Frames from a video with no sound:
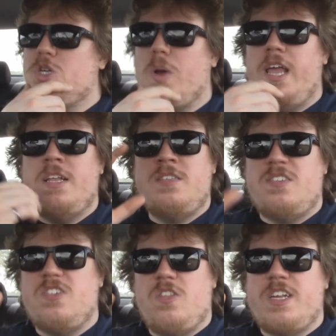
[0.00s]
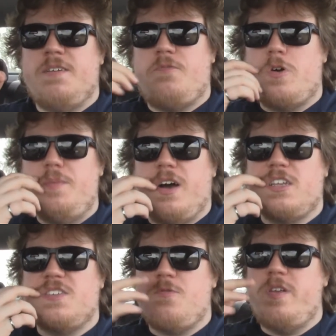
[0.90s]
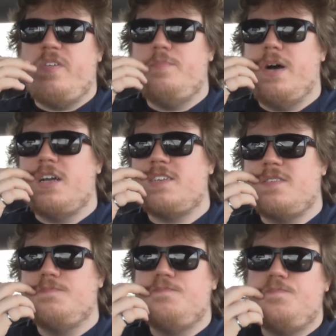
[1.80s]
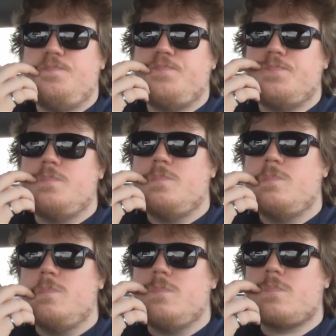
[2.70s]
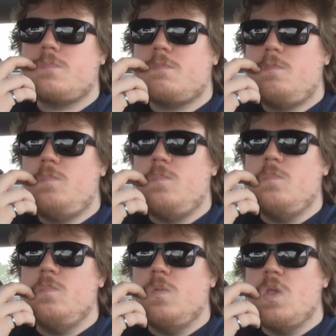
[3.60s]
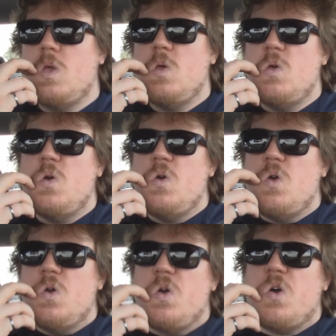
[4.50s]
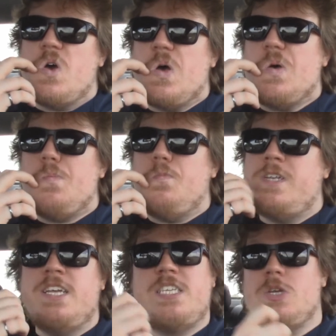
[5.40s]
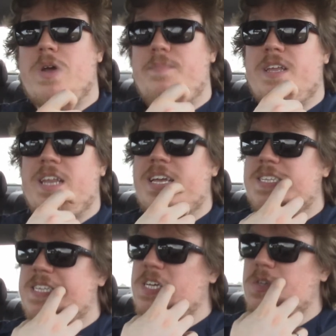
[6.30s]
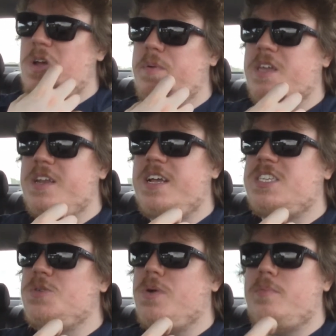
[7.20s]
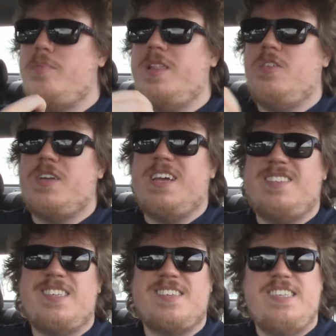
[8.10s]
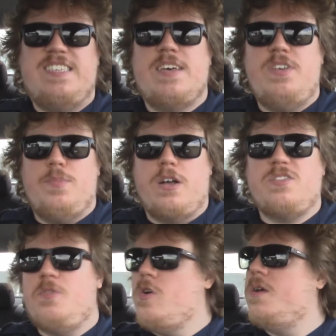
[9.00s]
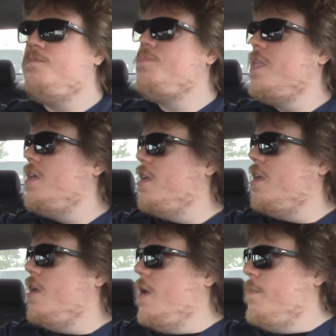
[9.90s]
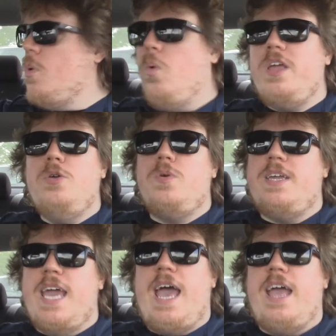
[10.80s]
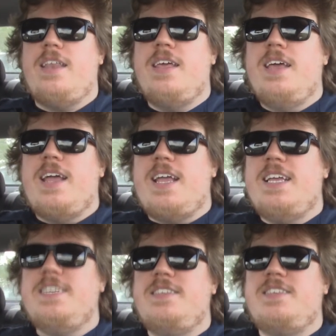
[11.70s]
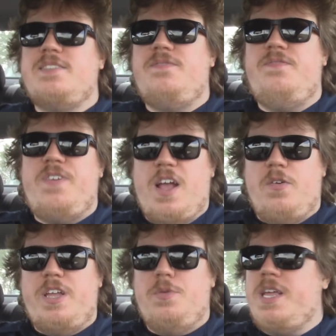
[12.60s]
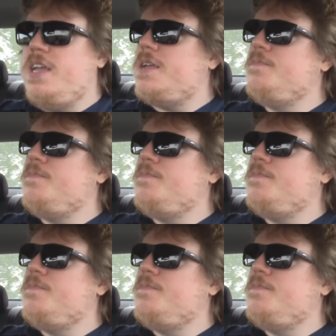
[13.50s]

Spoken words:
Trains, you're looking at $40, $45. Tales of the Arabian Nights. Tales of the Arabian Nights, you're probably looking at $60, $70 for it. But what you get is very unique.